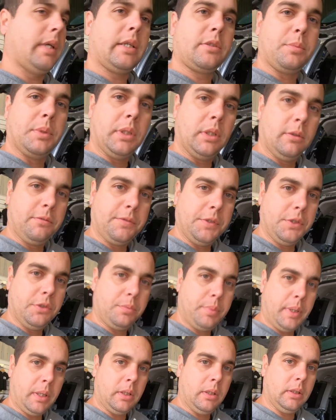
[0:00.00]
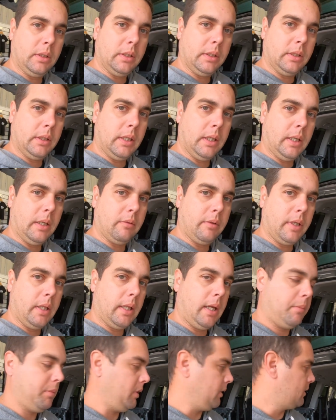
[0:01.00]
that's my little fuse panel and
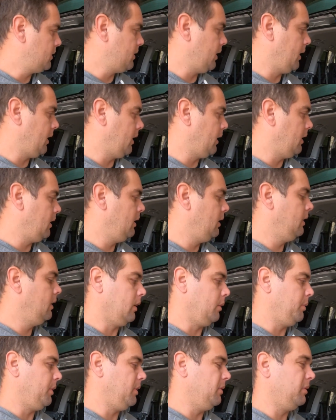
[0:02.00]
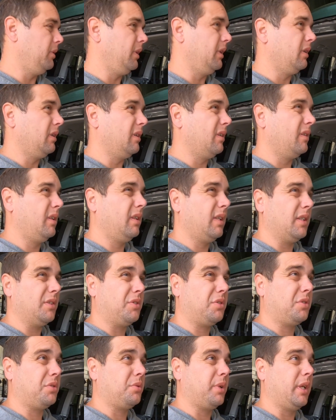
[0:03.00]
relay box there. I'm going to be doing, I think
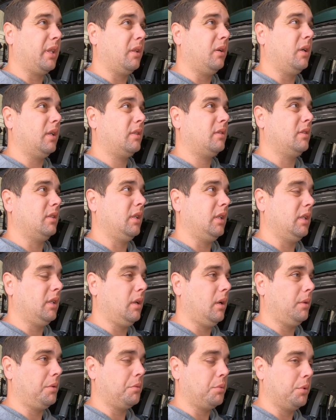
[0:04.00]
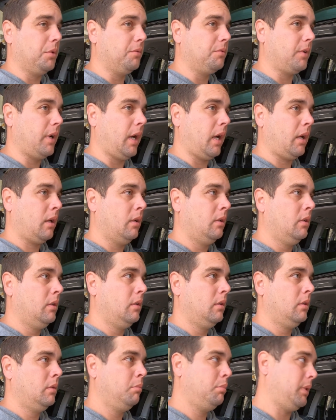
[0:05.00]
there's 3 lights that need to go on the roof rack,
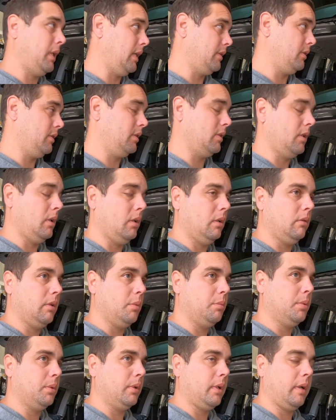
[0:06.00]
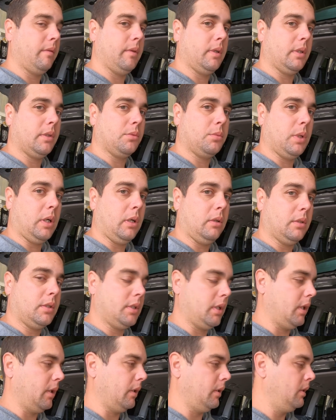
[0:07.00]
plus a solar input and everything as well.
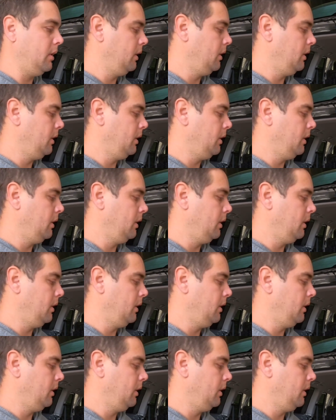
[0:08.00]
So